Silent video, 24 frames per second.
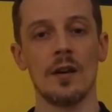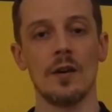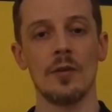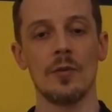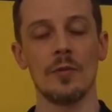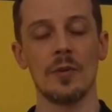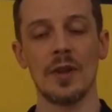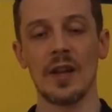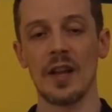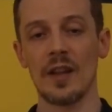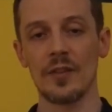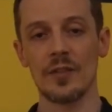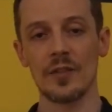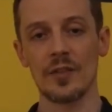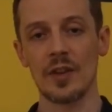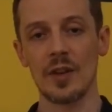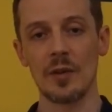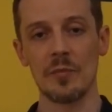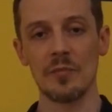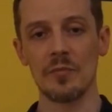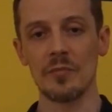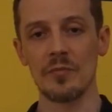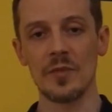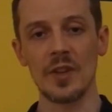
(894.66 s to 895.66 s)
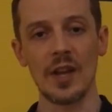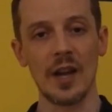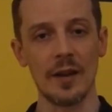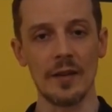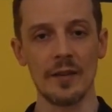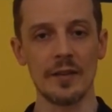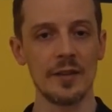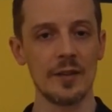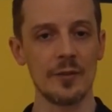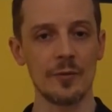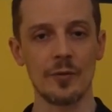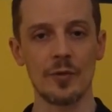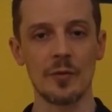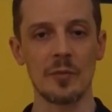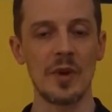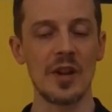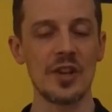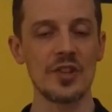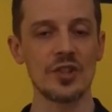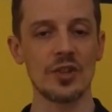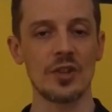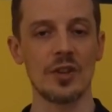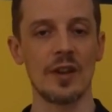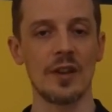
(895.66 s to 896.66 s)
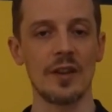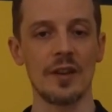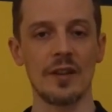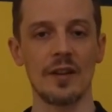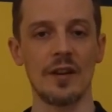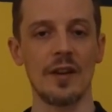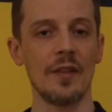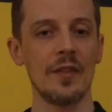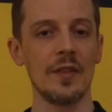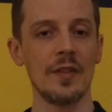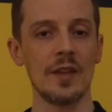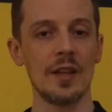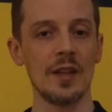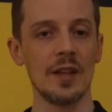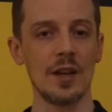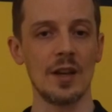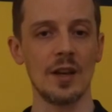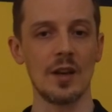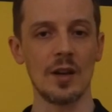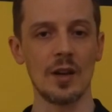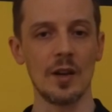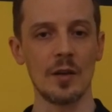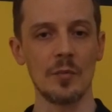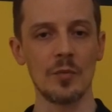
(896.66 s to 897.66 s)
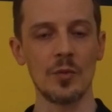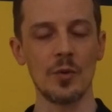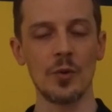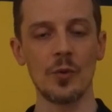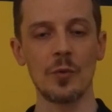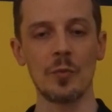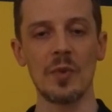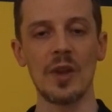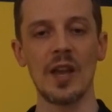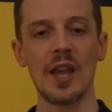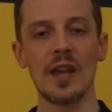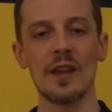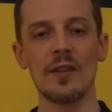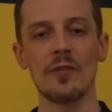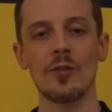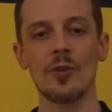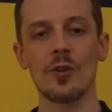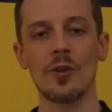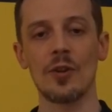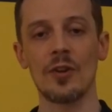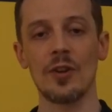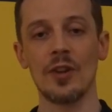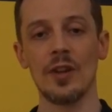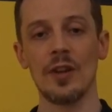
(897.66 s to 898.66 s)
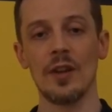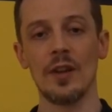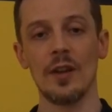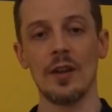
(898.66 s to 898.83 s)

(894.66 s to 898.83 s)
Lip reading: we had some information on the boost behavior,